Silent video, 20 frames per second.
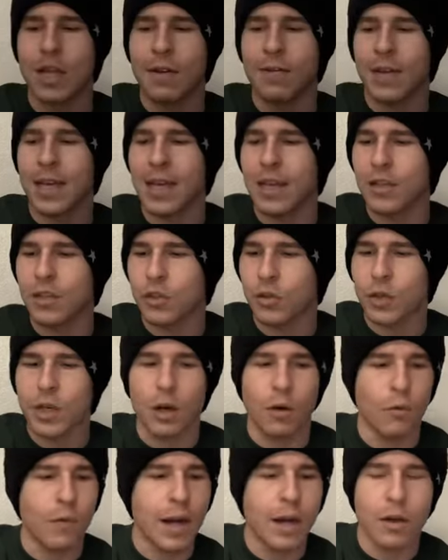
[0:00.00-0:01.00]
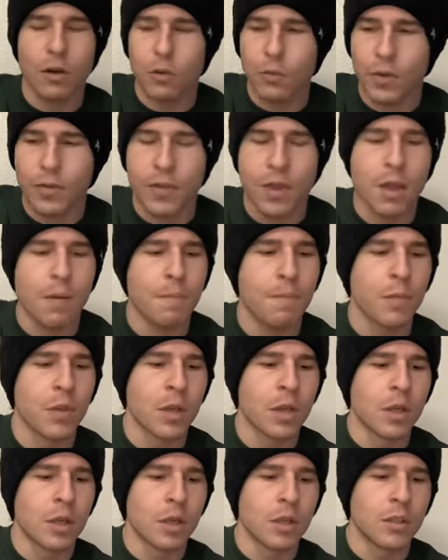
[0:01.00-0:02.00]
have a history or record with them.
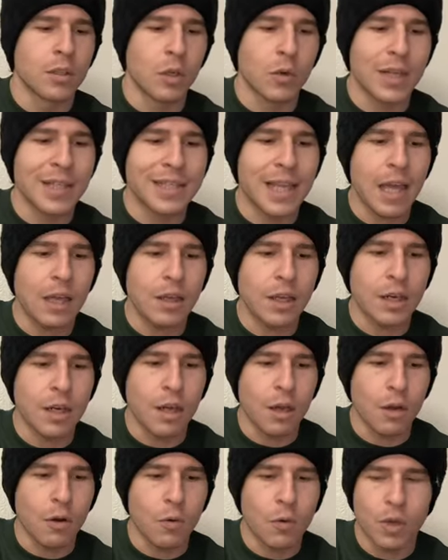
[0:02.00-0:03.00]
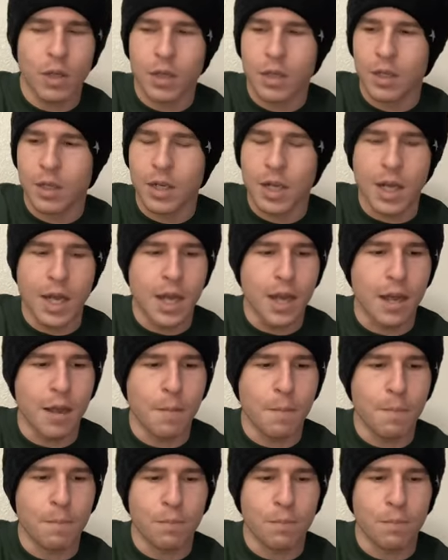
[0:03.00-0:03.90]
Don't exactly know. I